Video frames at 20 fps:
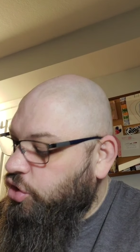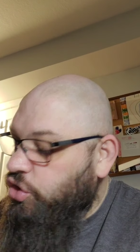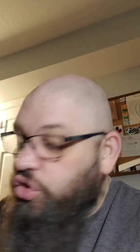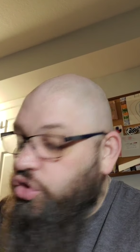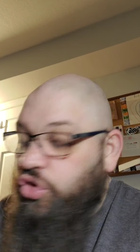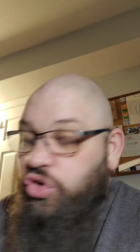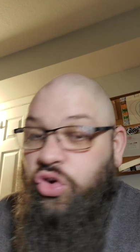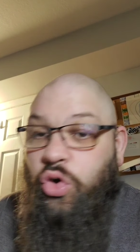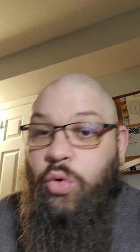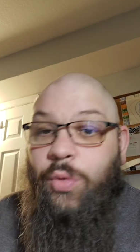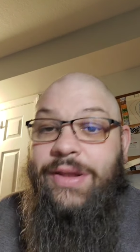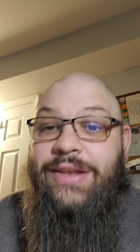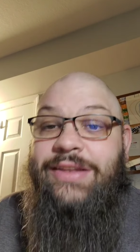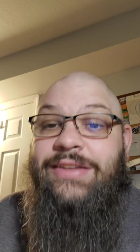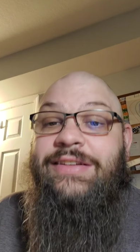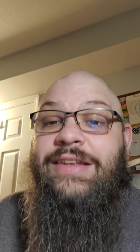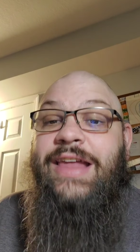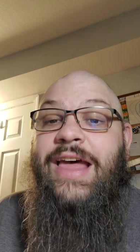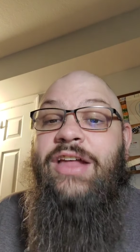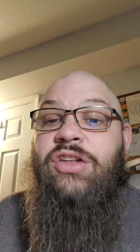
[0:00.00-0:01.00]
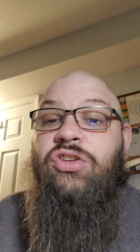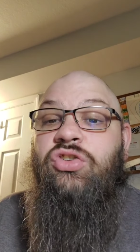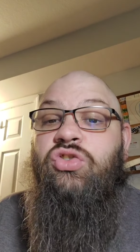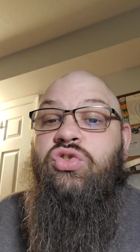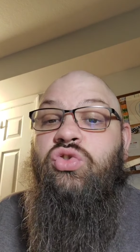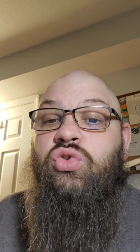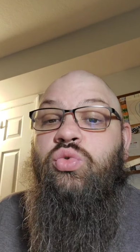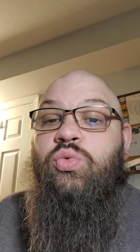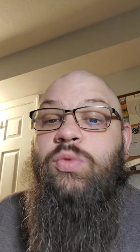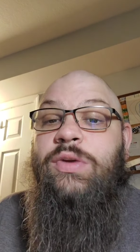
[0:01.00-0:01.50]
So it stands
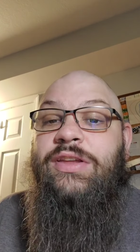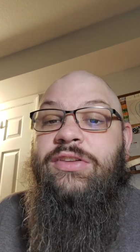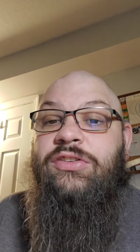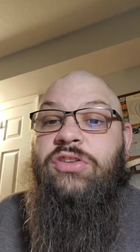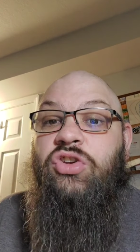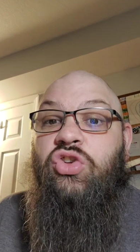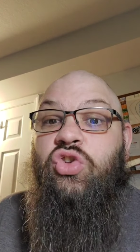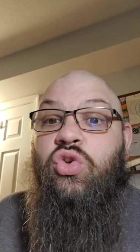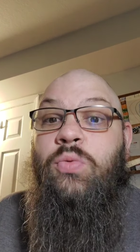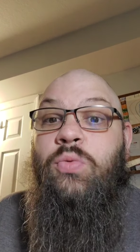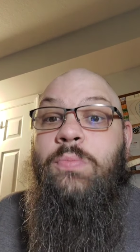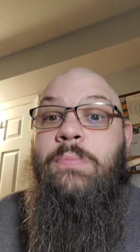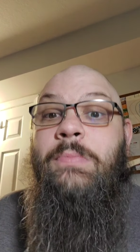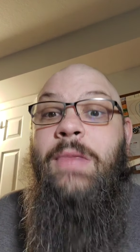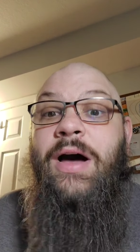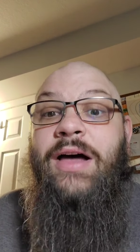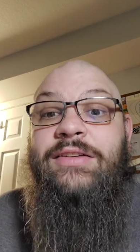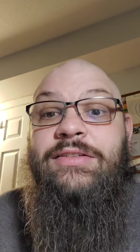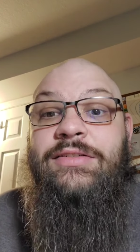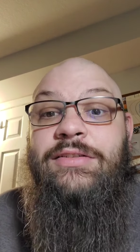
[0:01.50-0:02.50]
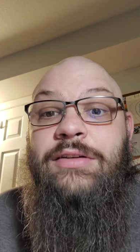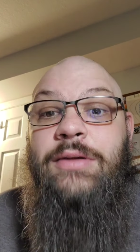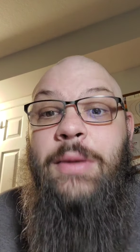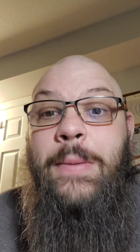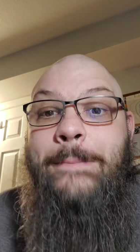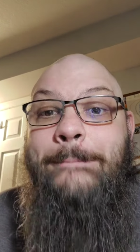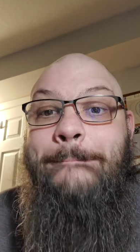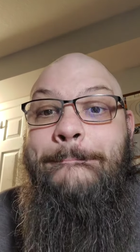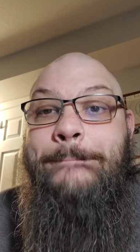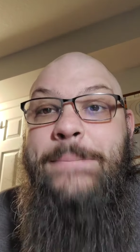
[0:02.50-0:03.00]
to reason you must
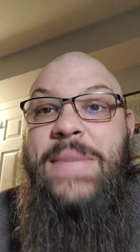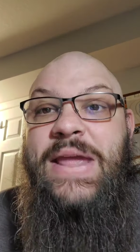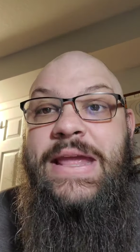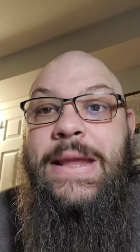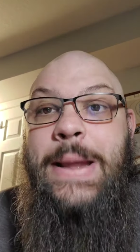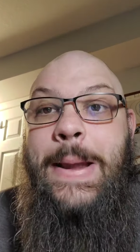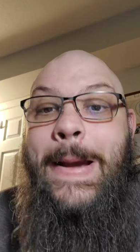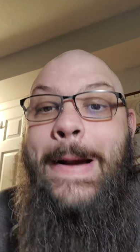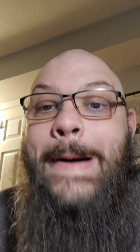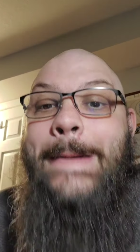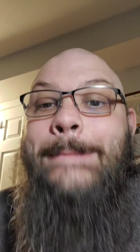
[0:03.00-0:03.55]
be